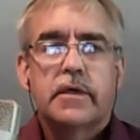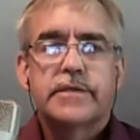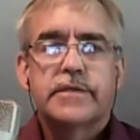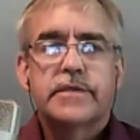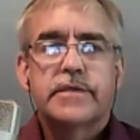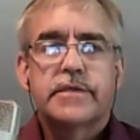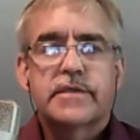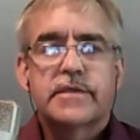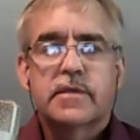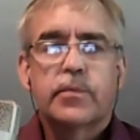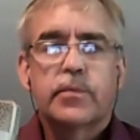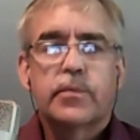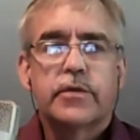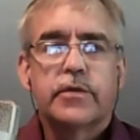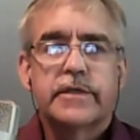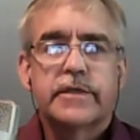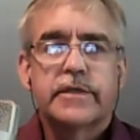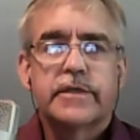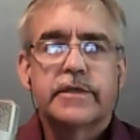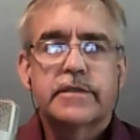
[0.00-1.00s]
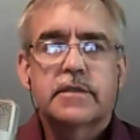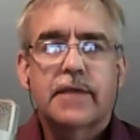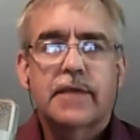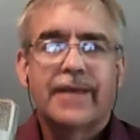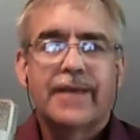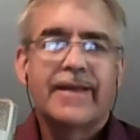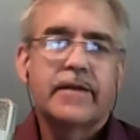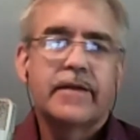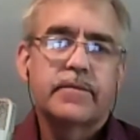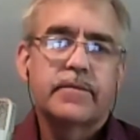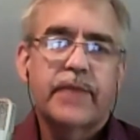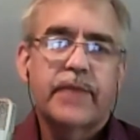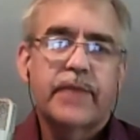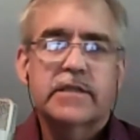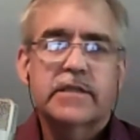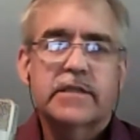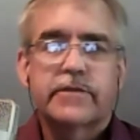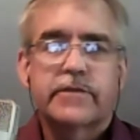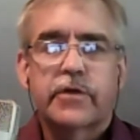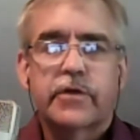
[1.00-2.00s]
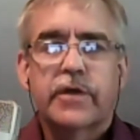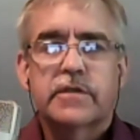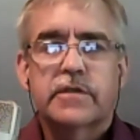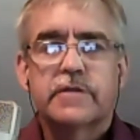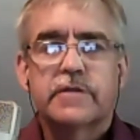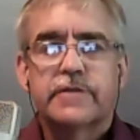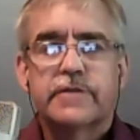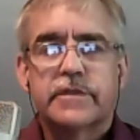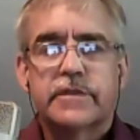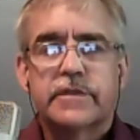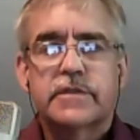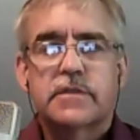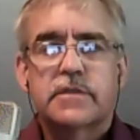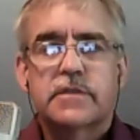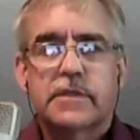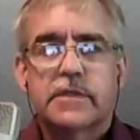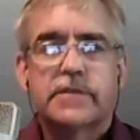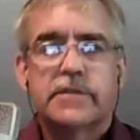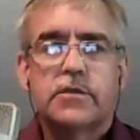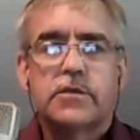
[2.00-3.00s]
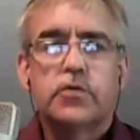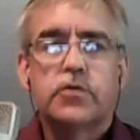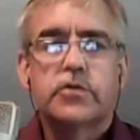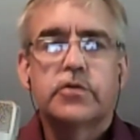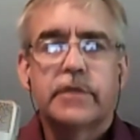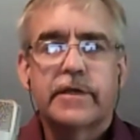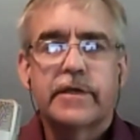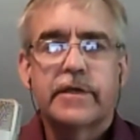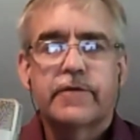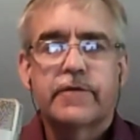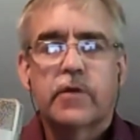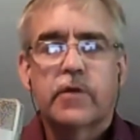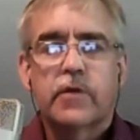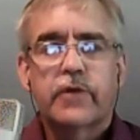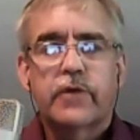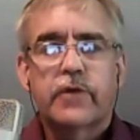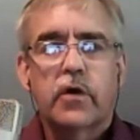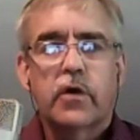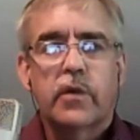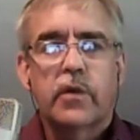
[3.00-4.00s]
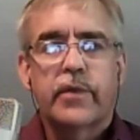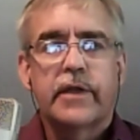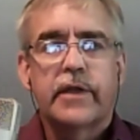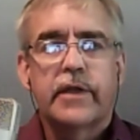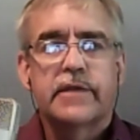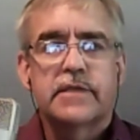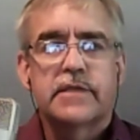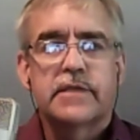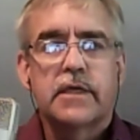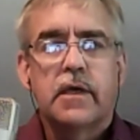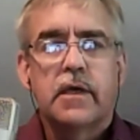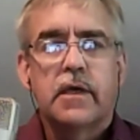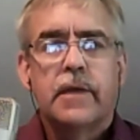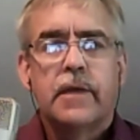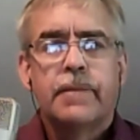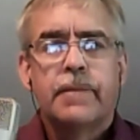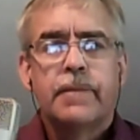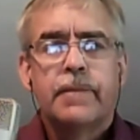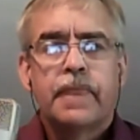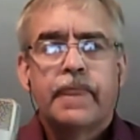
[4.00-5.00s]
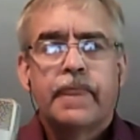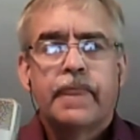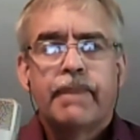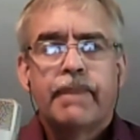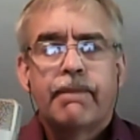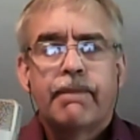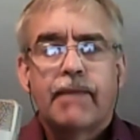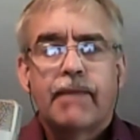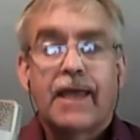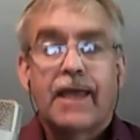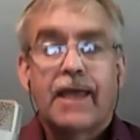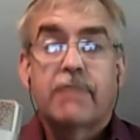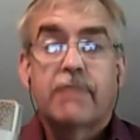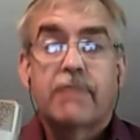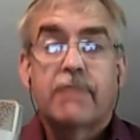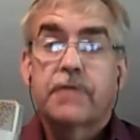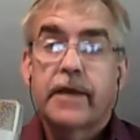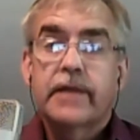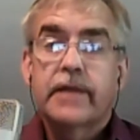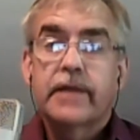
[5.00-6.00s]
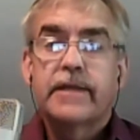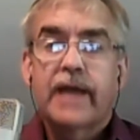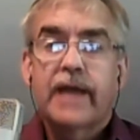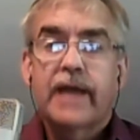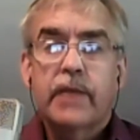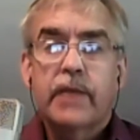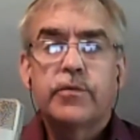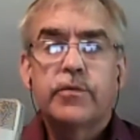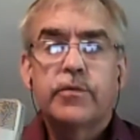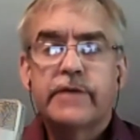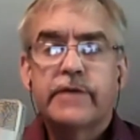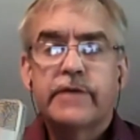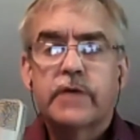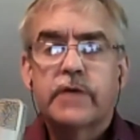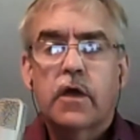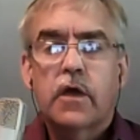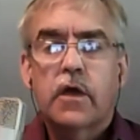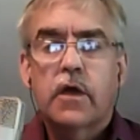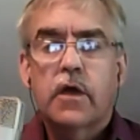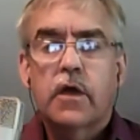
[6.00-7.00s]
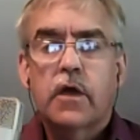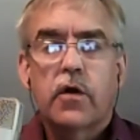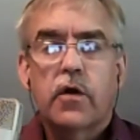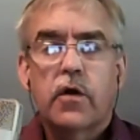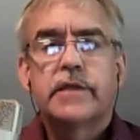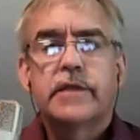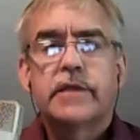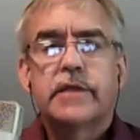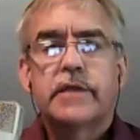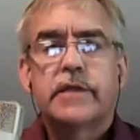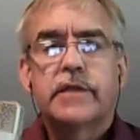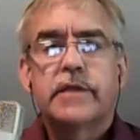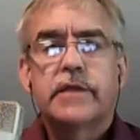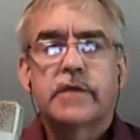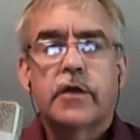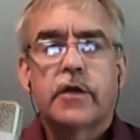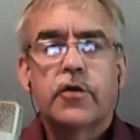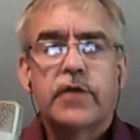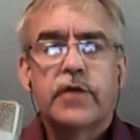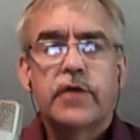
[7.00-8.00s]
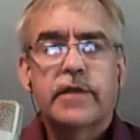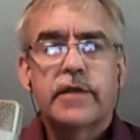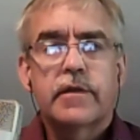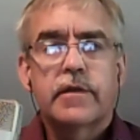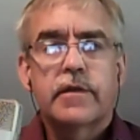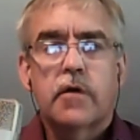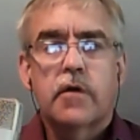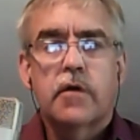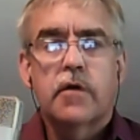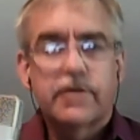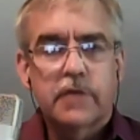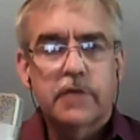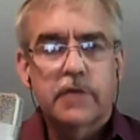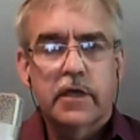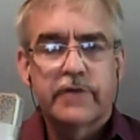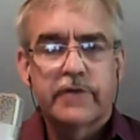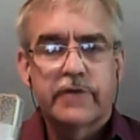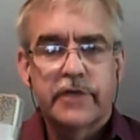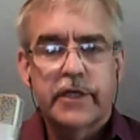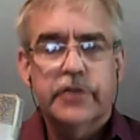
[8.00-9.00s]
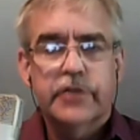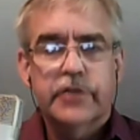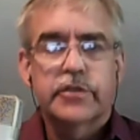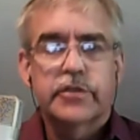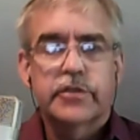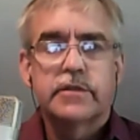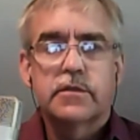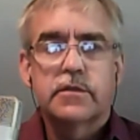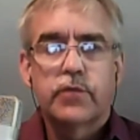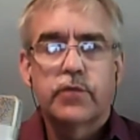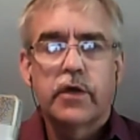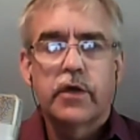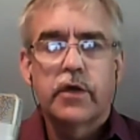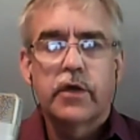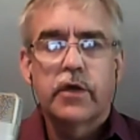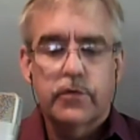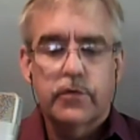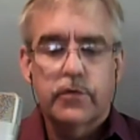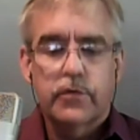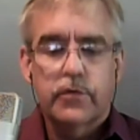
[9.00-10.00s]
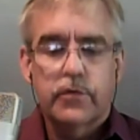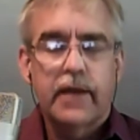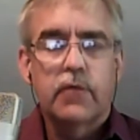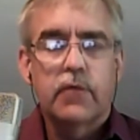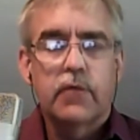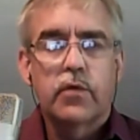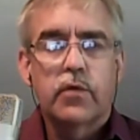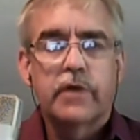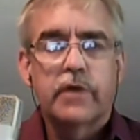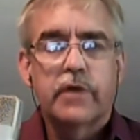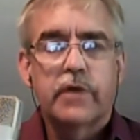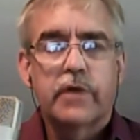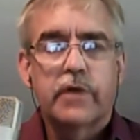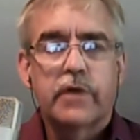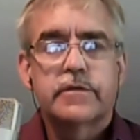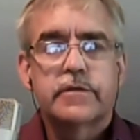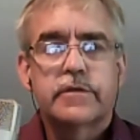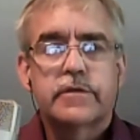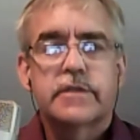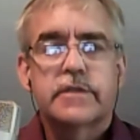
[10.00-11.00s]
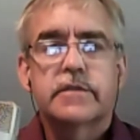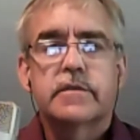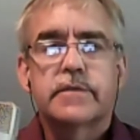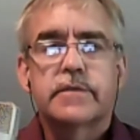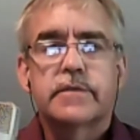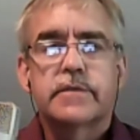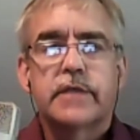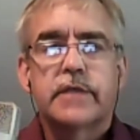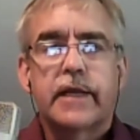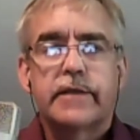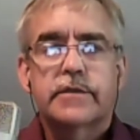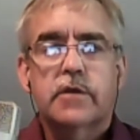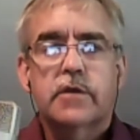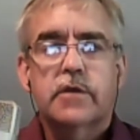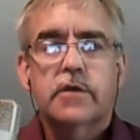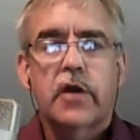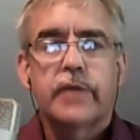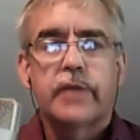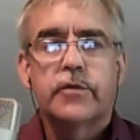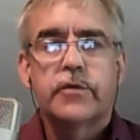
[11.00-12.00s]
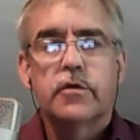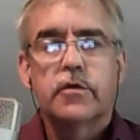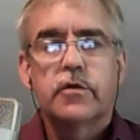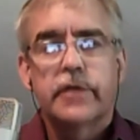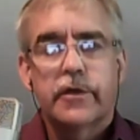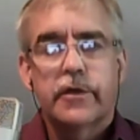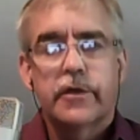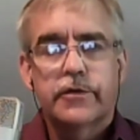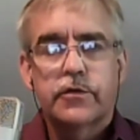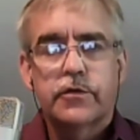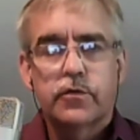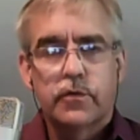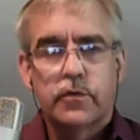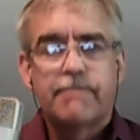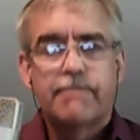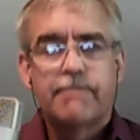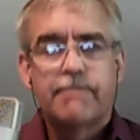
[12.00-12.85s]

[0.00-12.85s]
the simplest, and then passive-aggressive is usually a form of codependency. And frankly, I believe that codependency is underneath an awful lot of addictions, and we go through that in one of those systems that I described earlier too.